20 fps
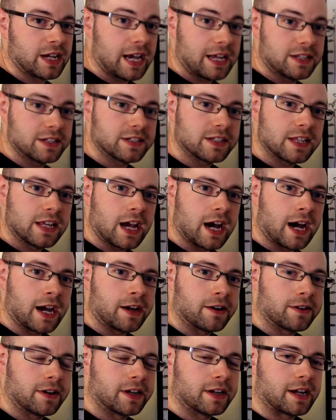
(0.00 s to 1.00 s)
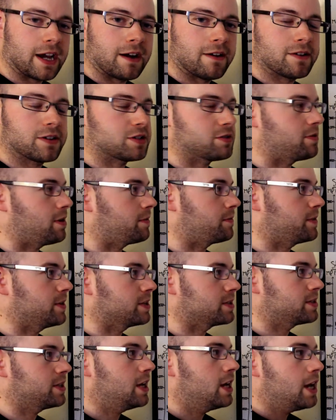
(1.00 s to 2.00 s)
hence the ionic character of
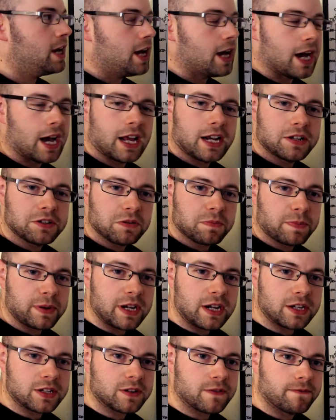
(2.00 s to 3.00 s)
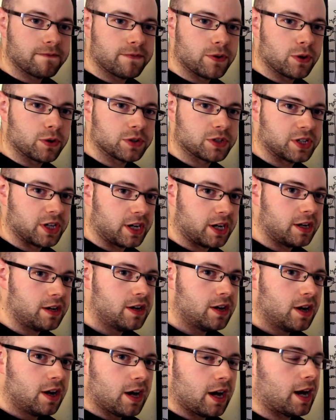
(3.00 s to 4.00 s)
this. There's a pH of 14.
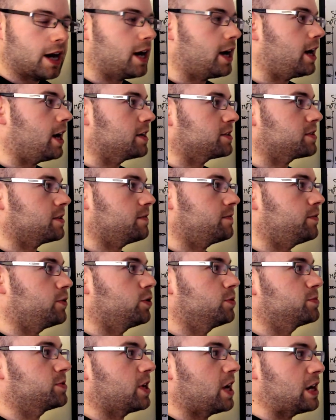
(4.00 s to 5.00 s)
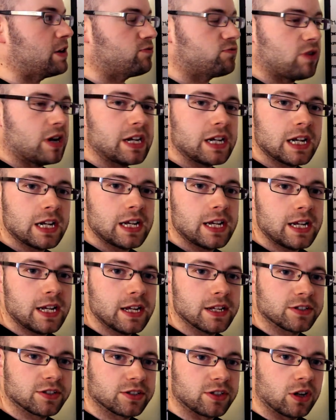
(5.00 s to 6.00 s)
As it forms a readily
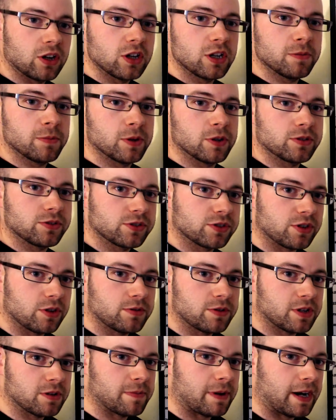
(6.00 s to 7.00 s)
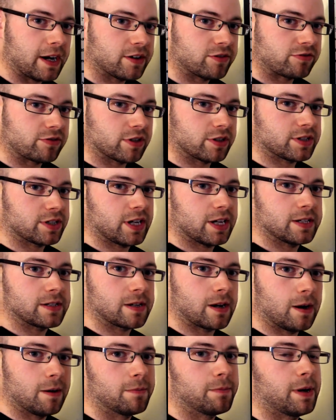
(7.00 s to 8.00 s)
soluble sodium hydroxide
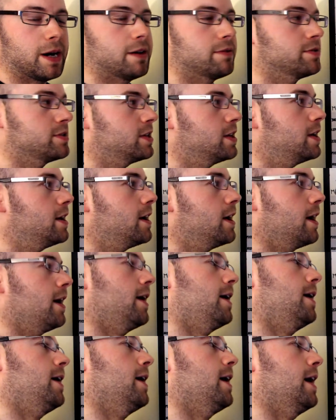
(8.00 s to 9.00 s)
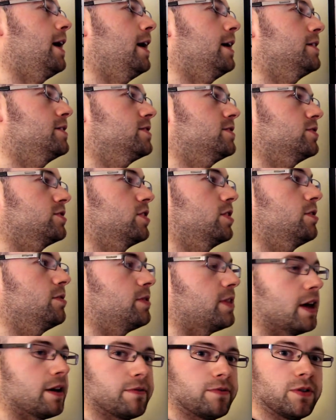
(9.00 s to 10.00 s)
compound, and so
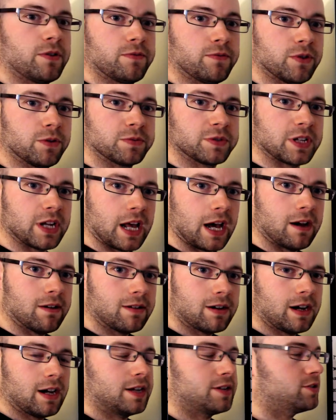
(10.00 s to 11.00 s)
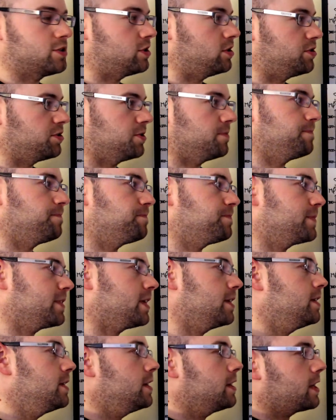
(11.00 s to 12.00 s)
therefore forms an alkaline solution.
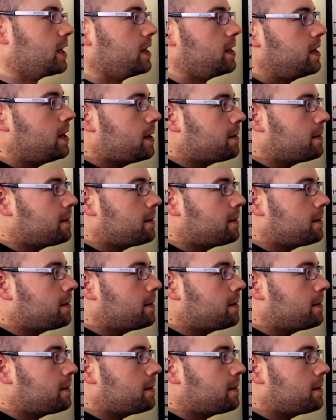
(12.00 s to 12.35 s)
Okay,